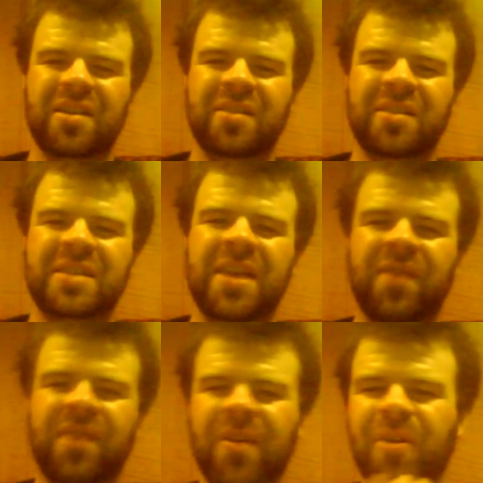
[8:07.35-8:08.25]
could see
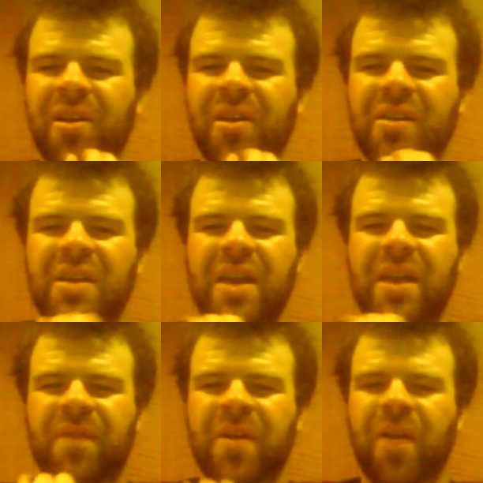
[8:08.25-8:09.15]
if they were
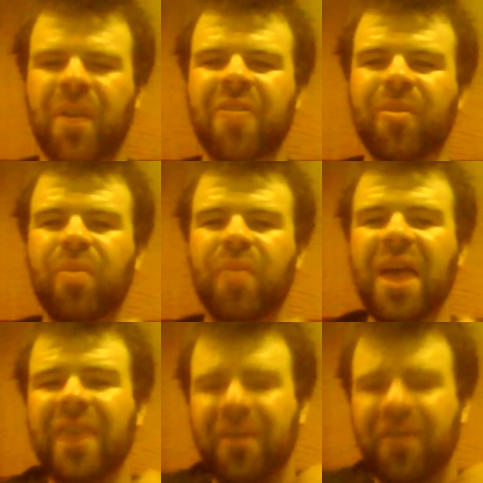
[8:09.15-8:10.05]
out of
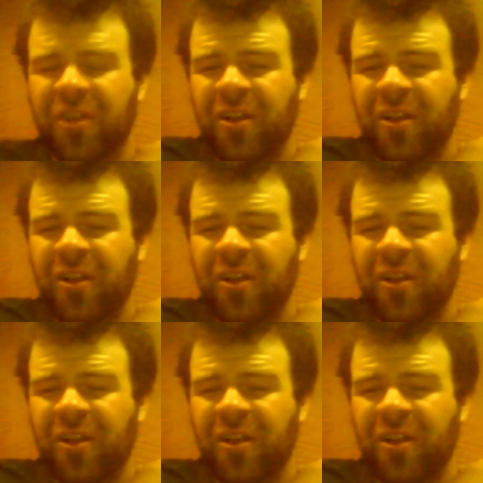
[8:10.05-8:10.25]
breath after